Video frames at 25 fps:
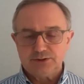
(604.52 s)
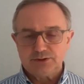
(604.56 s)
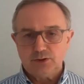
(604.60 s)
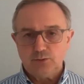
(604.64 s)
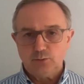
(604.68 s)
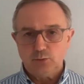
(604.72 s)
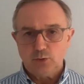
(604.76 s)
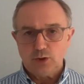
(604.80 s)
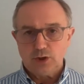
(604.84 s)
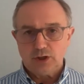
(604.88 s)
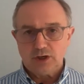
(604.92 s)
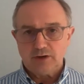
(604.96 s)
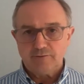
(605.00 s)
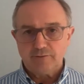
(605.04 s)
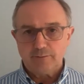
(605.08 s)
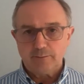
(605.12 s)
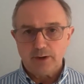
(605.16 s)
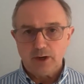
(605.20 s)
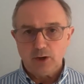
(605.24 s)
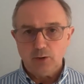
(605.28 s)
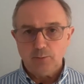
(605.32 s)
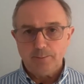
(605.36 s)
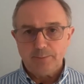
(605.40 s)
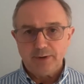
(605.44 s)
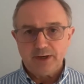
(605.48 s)
of working from
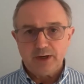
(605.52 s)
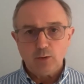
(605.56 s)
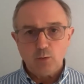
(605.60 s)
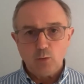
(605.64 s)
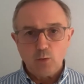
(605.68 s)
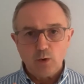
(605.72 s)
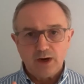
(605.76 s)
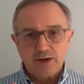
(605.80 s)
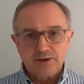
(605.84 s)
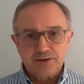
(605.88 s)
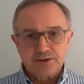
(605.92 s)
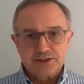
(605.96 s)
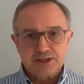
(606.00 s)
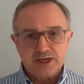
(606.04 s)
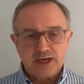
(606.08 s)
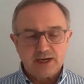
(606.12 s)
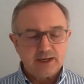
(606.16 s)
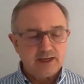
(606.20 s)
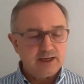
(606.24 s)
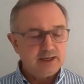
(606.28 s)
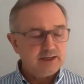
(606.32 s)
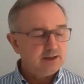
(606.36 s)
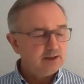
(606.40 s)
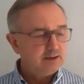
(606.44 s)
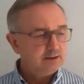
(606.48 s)
home, be it one
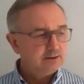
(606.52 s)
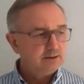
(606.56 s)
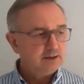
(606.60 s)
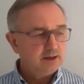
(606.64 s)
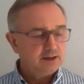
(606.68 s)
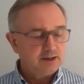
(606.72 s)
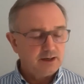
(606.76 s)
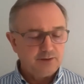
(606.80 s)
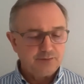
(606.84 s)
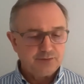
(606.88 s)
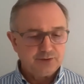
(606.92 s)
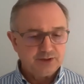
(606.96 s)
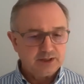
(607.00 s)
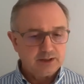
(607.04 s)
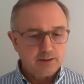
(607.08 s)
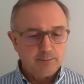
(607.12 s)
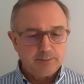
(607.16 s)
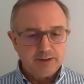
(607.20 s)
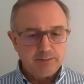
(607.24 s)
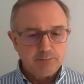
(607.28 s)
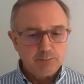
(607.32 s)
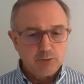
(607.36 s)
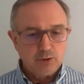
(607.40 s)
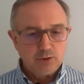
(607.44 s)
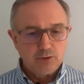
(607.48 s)
day, and I think it'll
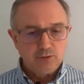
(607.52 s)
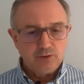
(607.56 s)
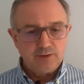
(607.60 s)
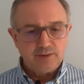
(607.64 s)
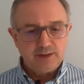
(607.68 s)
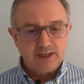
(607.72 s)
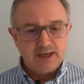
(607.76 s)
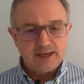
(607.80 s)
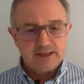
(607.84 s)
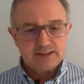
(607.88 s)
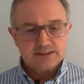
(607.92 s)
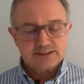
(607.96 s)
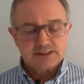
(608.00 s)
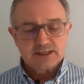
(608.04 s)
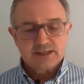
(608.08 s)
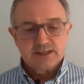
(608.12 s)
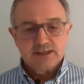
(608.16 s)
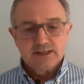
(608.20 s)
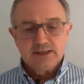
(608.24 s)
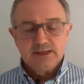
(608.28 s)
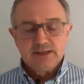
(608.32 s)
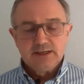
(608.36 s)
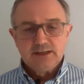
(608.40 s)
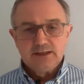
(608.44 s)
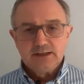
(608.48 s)
be more than that,
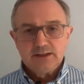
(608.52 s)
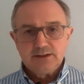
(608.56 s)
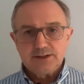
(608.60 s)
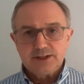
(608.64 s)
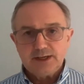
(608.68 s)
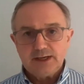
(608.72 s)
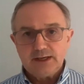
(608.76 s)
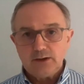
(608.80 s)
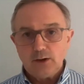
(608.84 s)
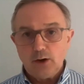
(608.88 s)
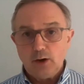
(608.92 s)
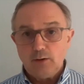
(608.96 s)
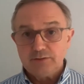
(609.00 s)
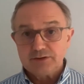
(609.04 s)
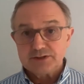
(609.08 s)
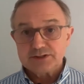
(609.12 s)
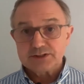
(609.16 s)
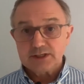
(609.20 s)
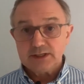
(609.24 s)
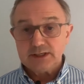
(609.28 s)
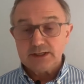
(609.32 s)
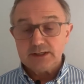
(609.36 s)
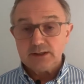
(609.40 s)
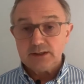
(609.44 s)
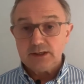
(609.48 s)
then
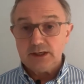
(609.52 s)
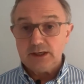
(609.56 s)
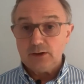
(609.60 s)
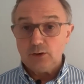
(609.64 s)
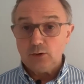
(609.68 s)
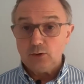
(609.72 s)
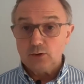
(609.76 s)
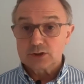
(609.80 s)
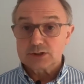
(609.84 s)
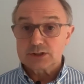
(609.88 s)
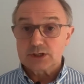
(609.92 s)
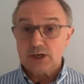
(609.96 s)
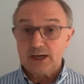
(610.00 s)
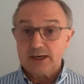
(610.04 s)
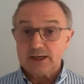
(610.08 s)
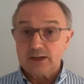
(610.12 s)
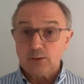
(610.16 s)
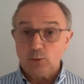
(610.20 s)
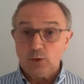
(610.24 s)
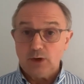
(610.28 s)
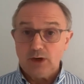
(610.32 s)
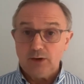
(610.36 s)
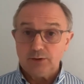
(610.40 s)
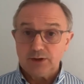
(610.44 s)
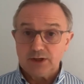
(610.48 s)
obviously it looks like it
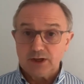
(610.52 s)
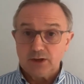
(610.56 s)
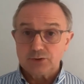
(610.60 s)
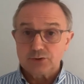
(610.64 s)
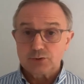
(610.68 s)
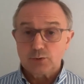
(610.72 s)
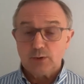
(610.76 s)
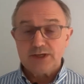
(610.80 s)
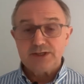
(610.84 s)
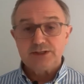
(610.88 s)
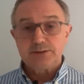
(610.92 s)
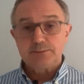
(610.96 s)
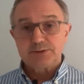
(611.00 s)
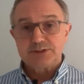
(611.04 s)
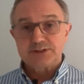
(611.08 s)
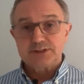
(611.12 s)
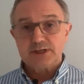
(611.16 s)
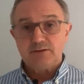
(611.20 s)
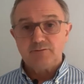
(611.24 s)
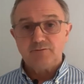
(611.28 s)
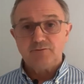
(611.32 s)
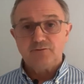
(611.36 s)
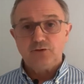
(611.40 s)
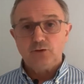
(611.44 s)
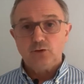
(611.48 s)
will only go to
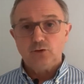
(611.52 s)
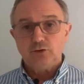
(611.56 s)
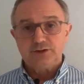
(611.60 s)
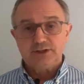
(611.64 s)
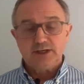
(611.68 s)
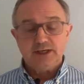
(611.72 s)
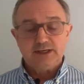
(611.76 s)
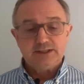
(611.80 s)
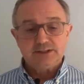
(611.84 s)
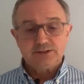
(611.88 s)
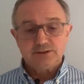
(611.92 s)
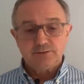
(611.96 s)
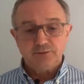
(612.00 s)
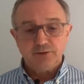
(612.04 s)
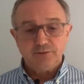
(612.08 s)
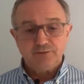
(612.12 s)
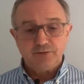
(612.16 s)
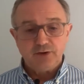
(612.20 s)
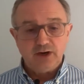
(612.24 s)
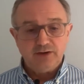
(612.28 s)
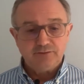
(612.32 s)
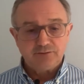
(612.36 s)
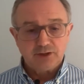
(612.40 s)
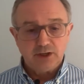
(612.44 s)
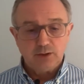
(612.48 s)
80%, 4 days of your
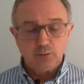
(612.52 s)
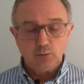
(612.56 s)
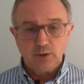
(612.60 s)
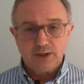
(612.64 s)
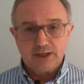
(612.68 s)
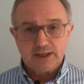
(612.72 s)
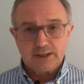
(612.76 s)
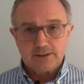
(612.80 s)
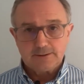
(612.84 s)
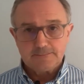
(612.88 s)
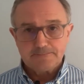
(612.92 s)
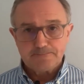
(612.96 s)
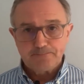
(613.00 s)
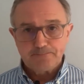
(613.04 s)
5-day week.